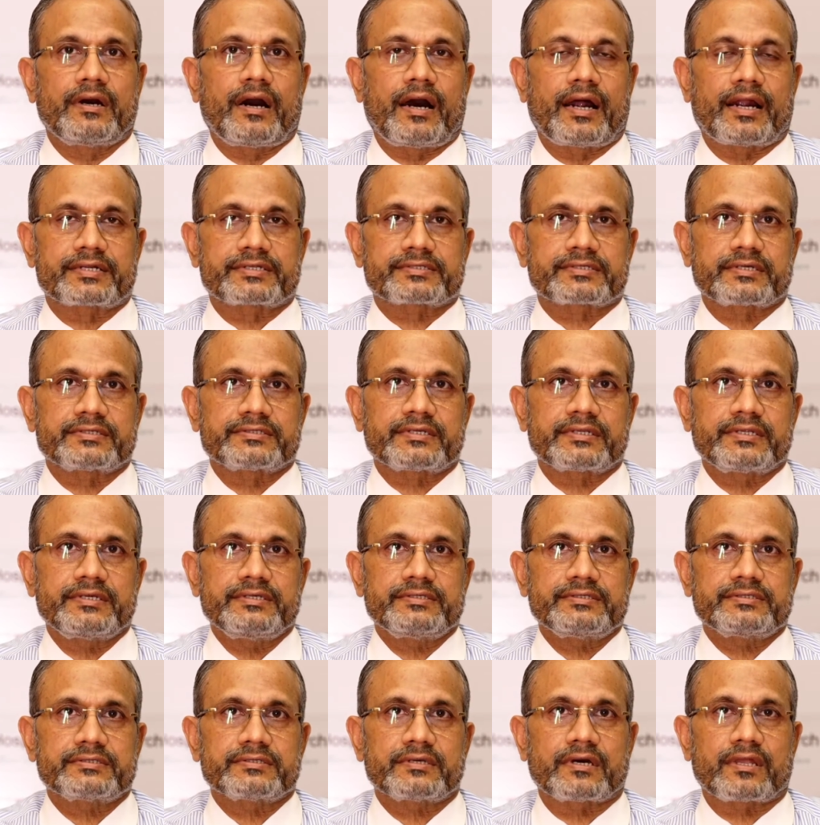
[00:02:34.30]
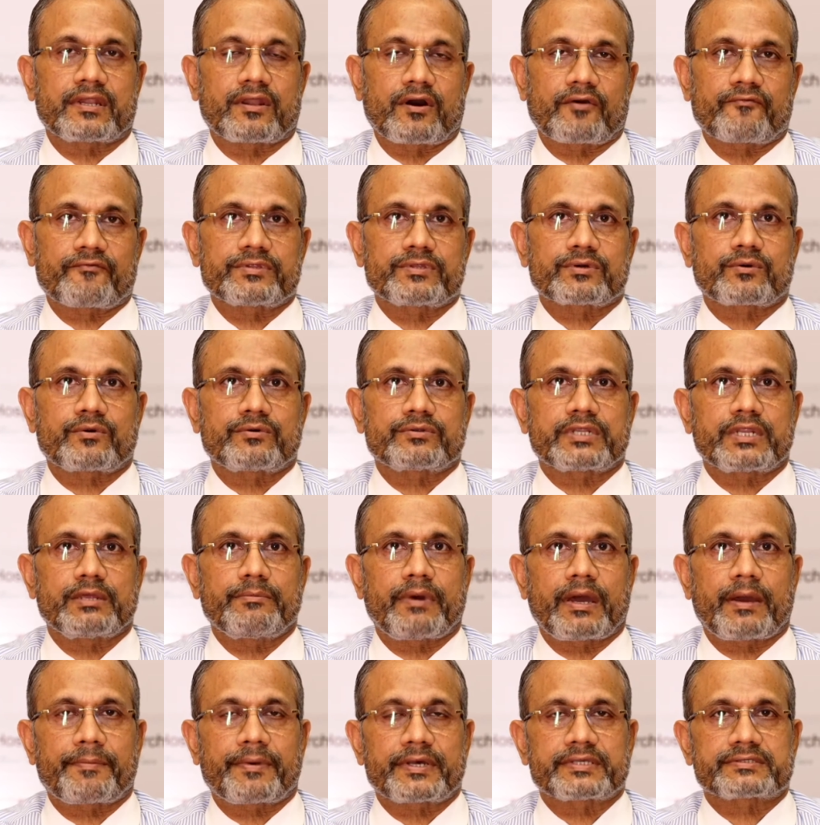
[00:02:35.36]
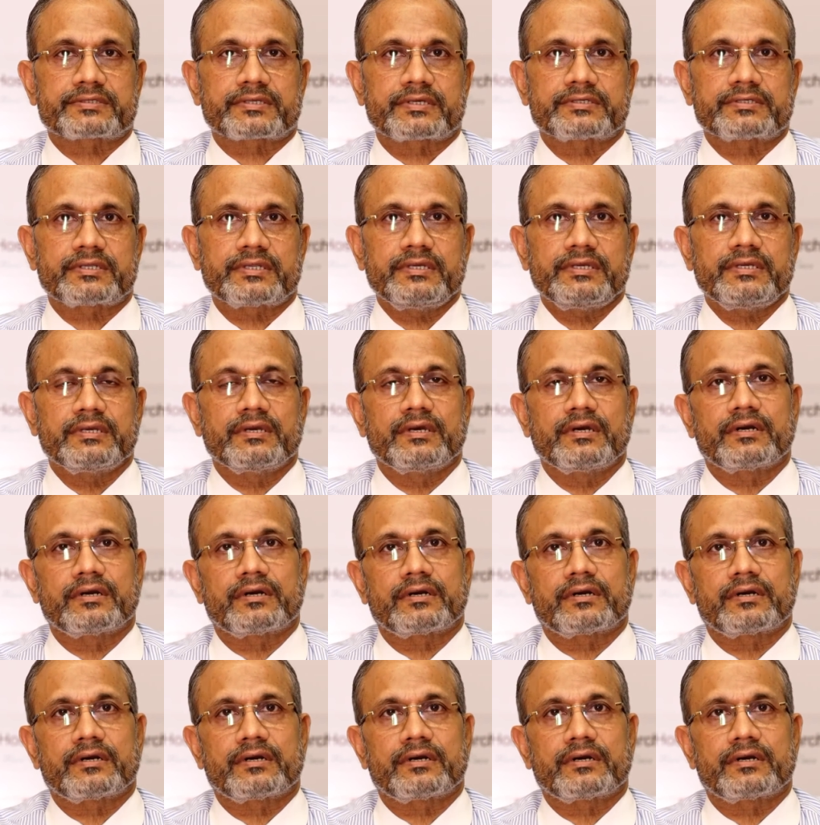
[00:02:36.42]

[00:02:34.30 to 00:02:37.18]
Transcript: heart surgeries along with the coronary bypass surgery,